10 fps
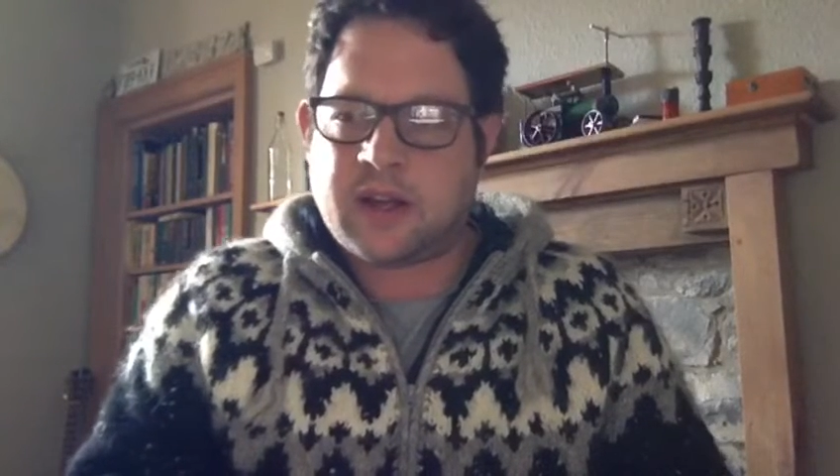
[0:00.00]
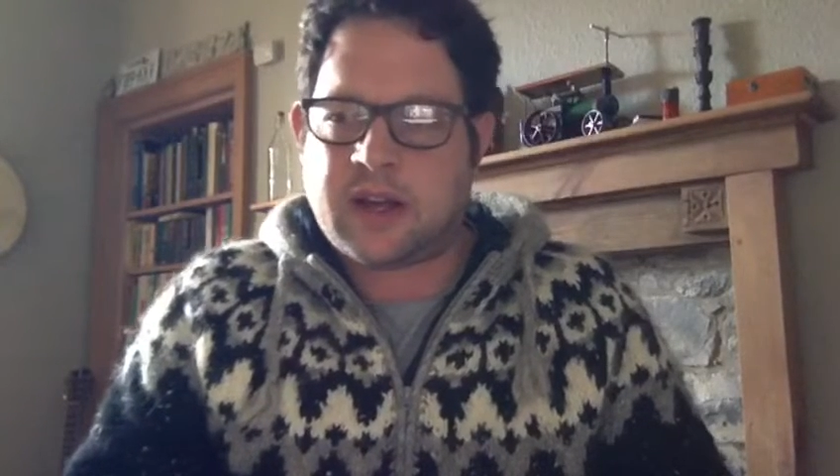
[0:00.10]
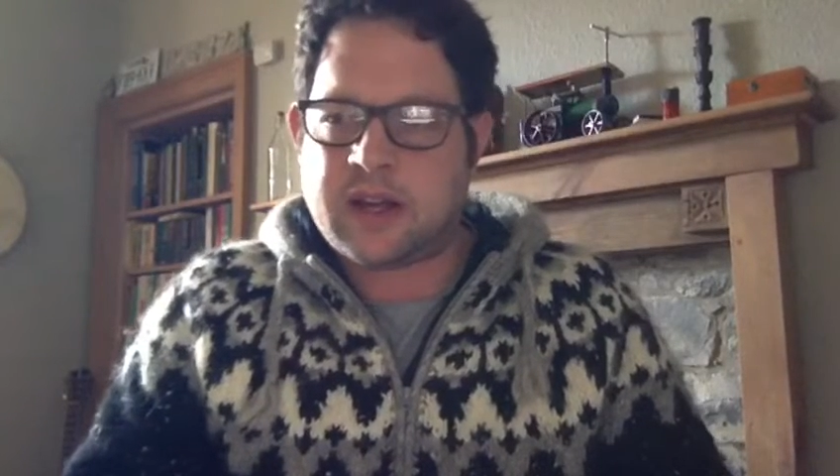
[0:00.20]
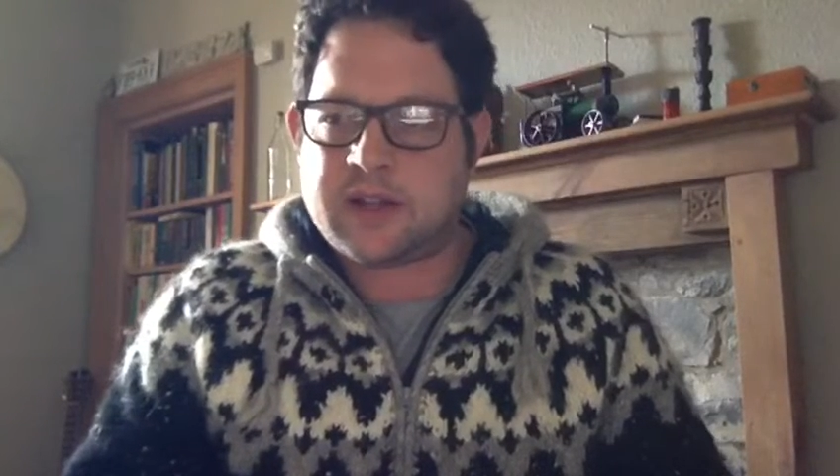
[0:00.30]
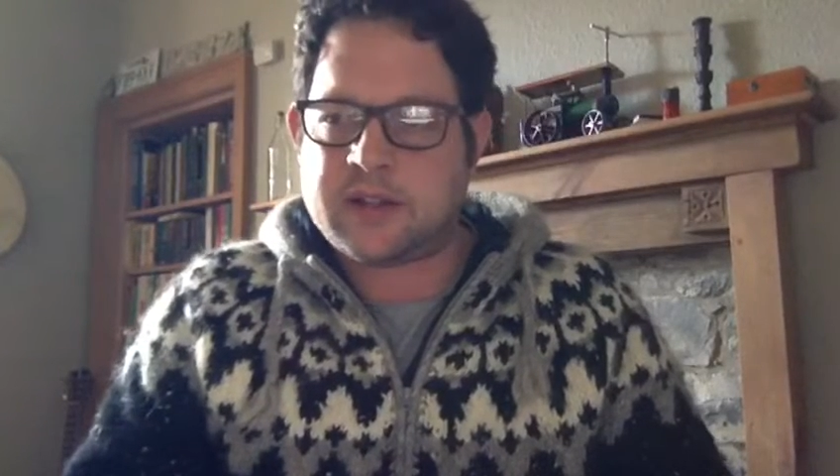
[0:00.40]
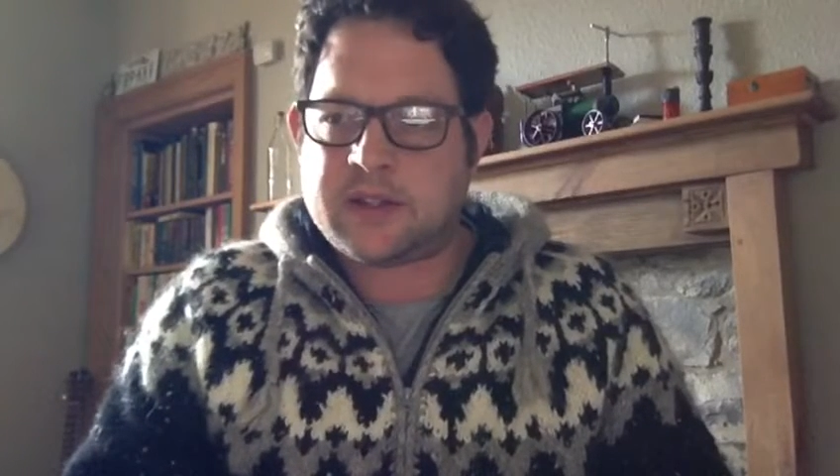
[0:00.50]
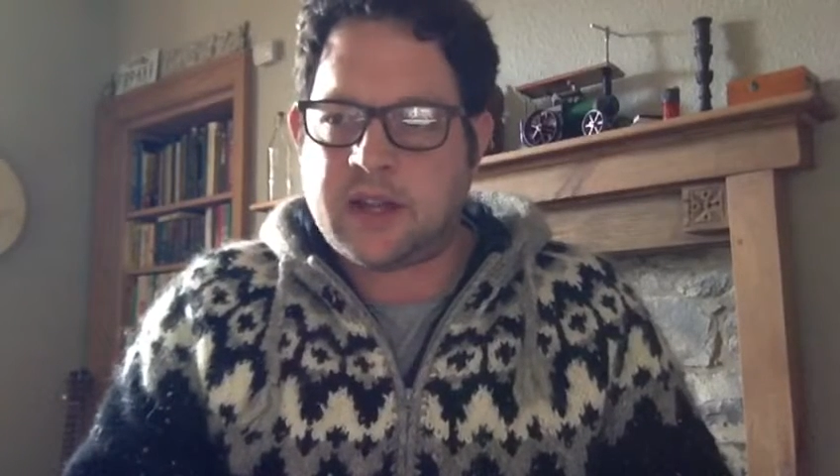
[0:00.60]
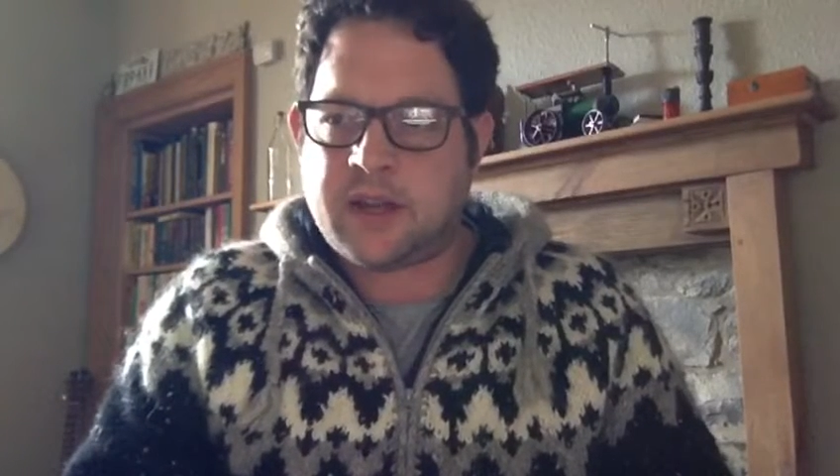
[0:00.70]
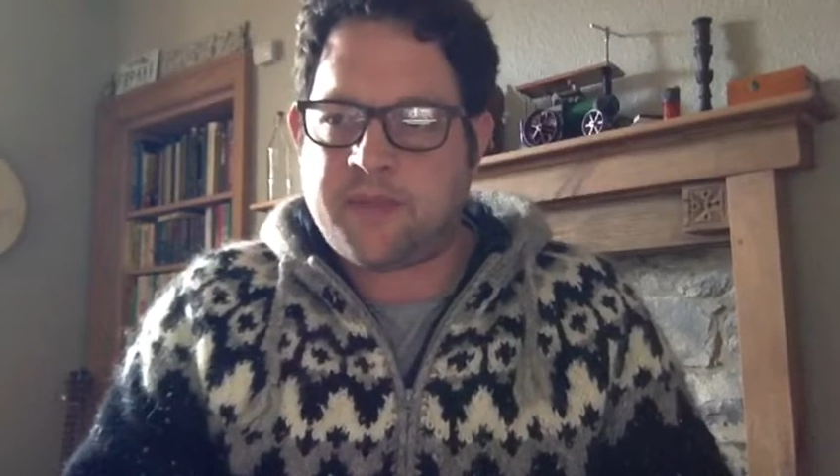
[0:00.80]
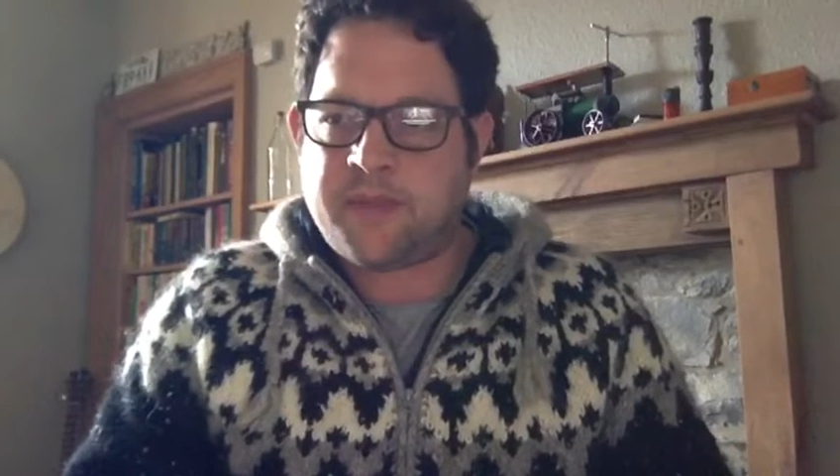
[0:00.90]
and
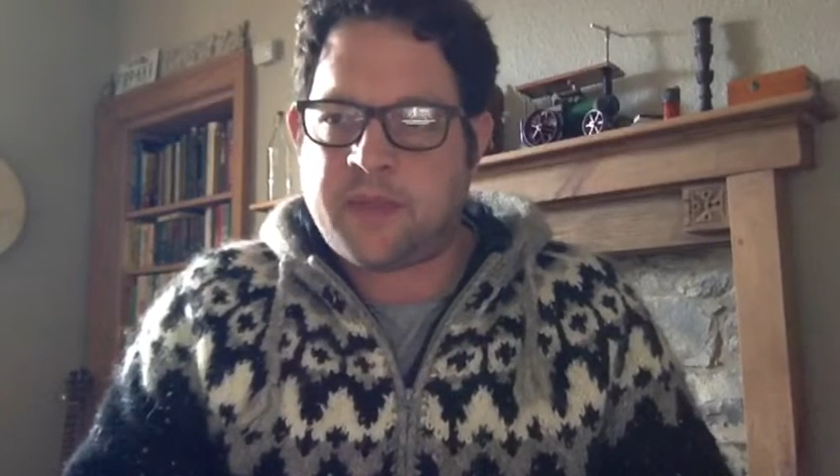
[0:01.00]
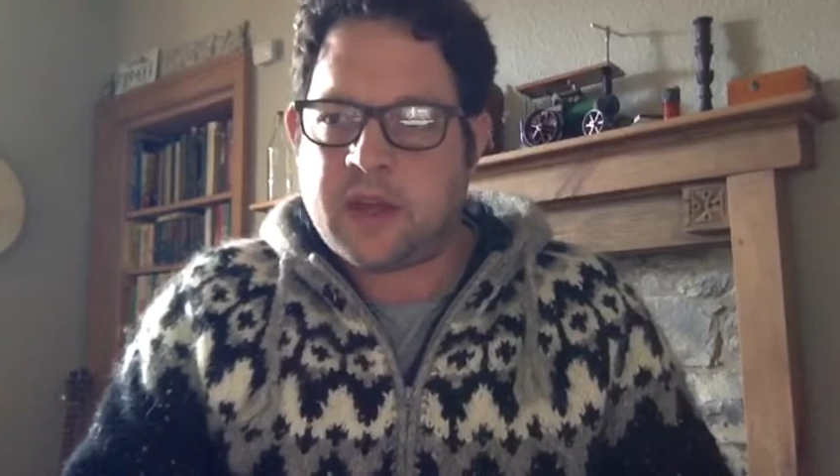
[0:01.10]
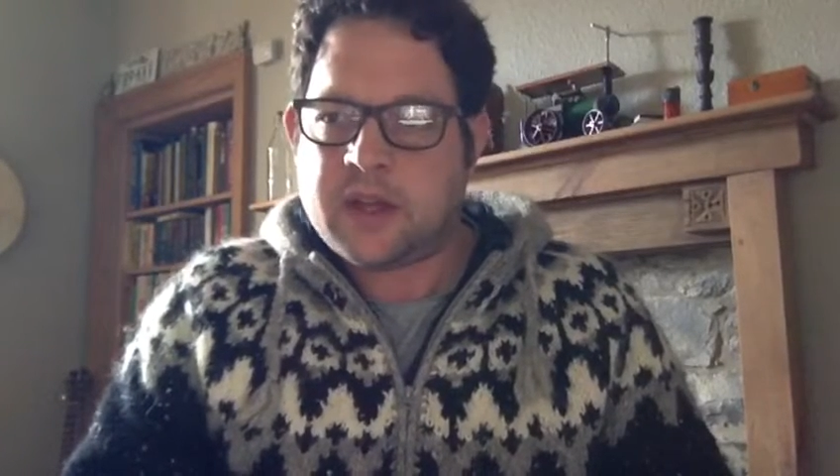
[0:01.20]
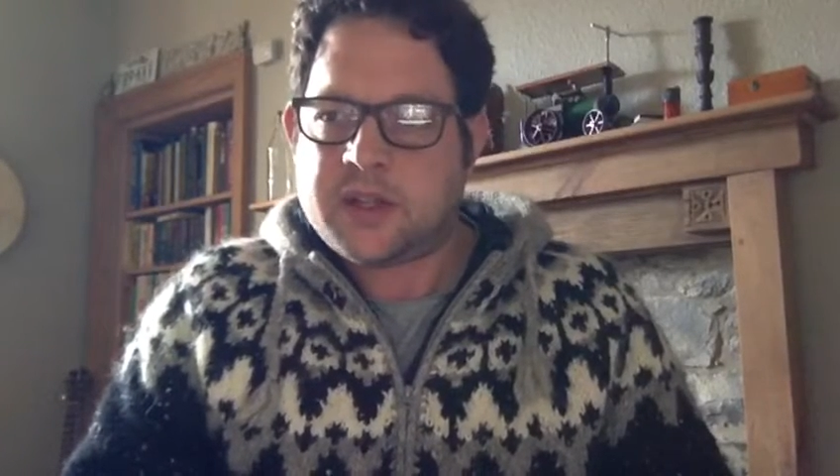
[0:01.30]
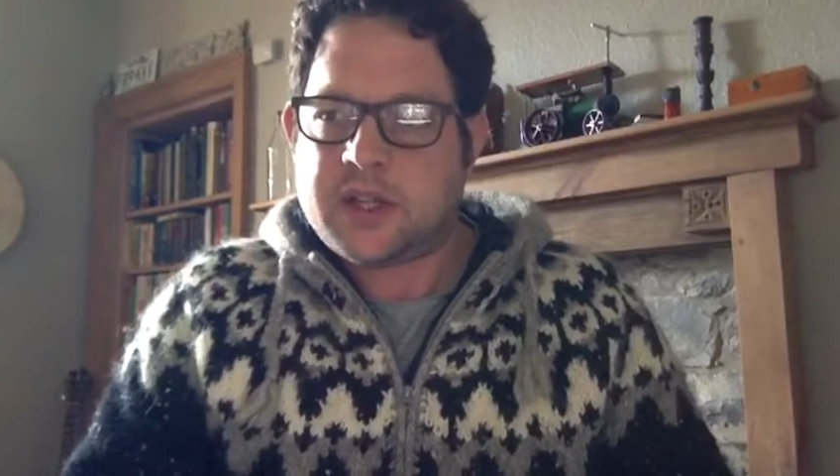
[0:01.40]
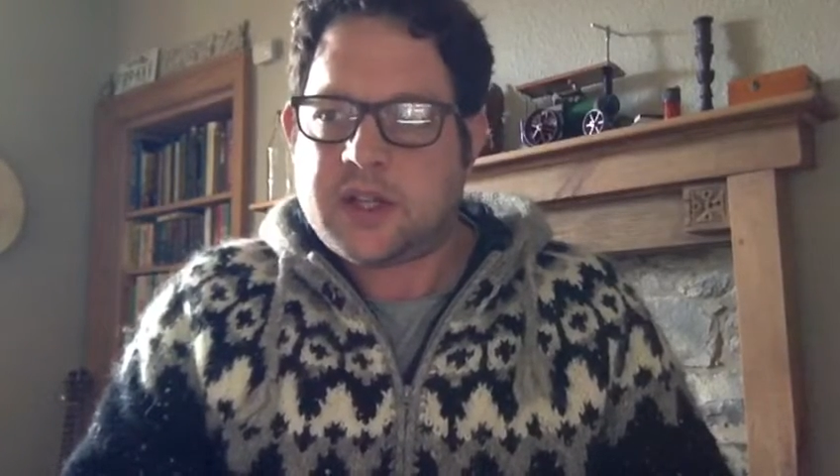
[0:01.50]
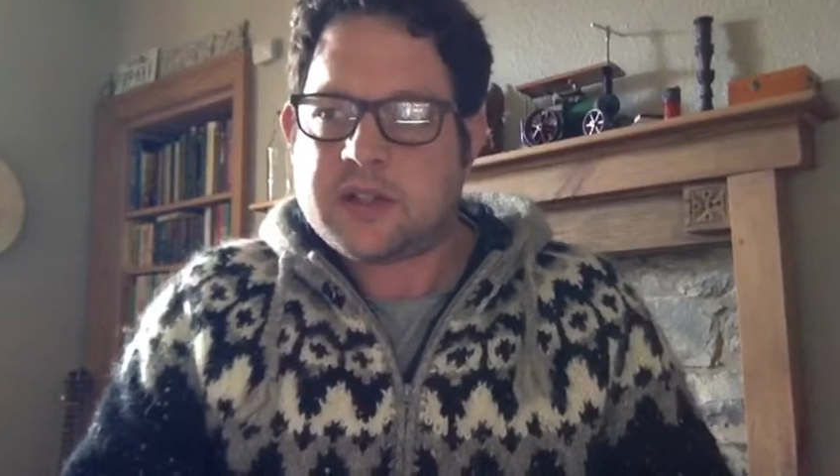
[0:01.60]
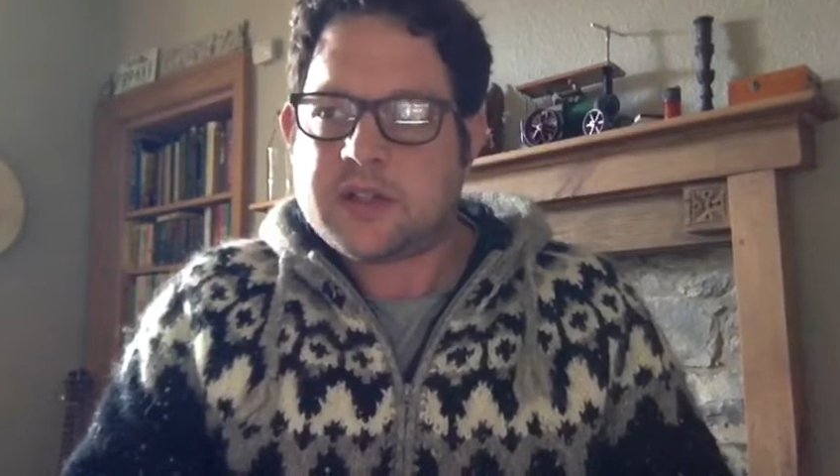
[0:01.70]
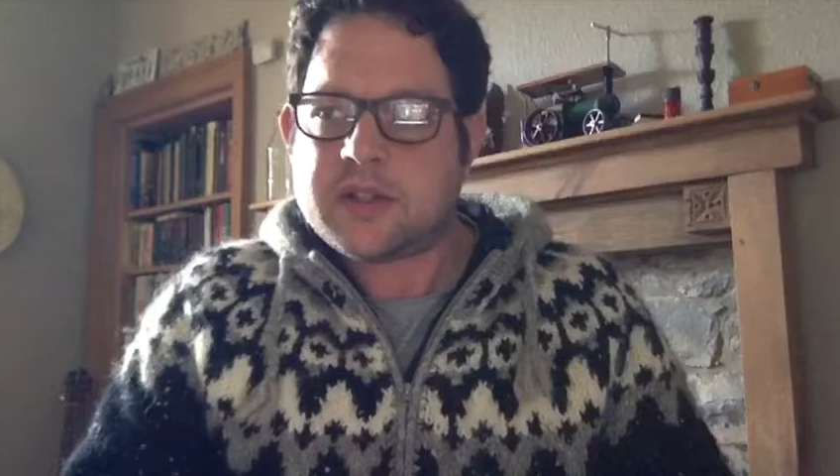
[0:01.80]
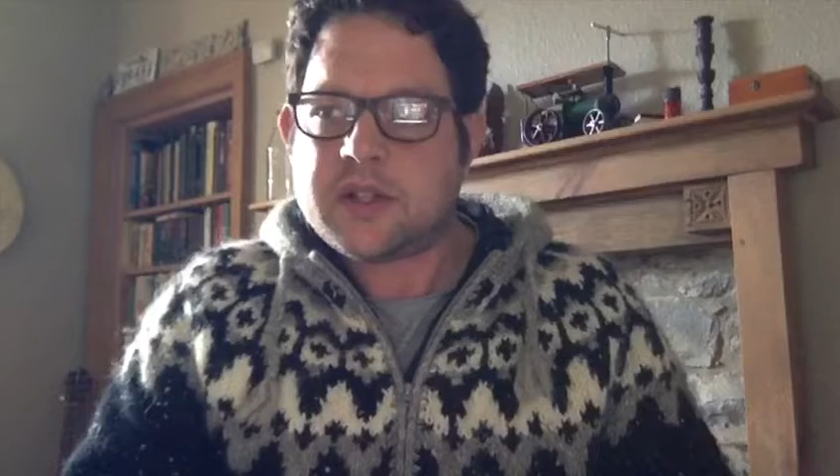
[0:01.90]

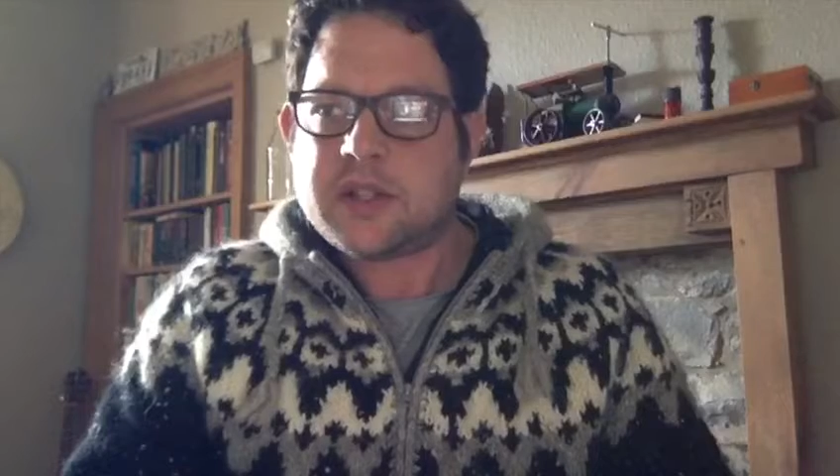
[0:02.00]
she's